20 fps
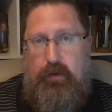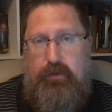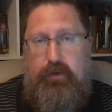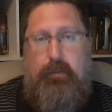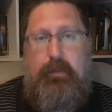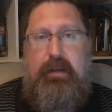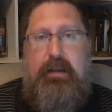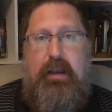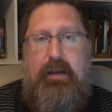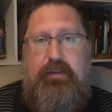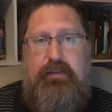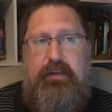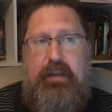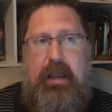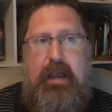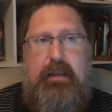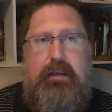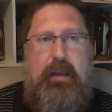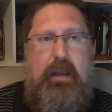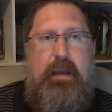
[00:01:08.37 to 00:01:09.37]
So, because of
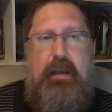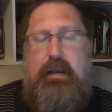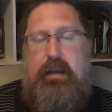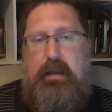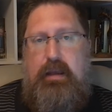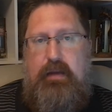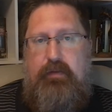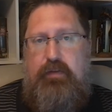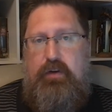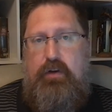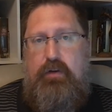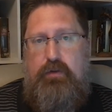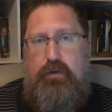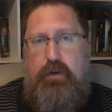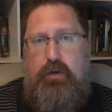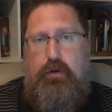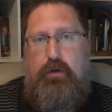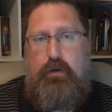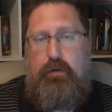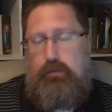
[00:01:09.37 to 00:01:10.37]
that, if you're
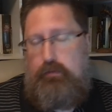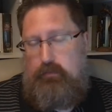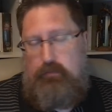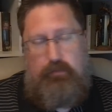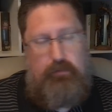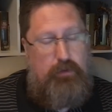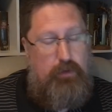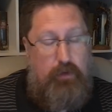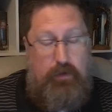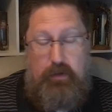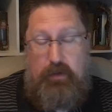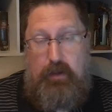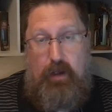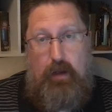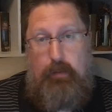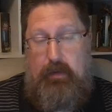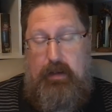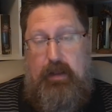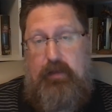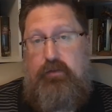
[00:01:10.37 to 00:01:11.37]
new, you can
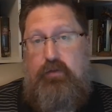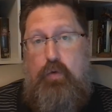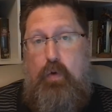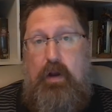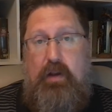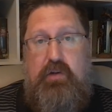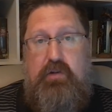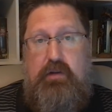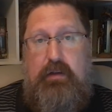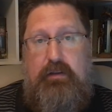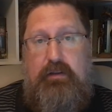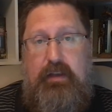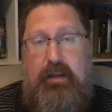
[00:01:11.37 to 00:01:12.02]
come and ask questions.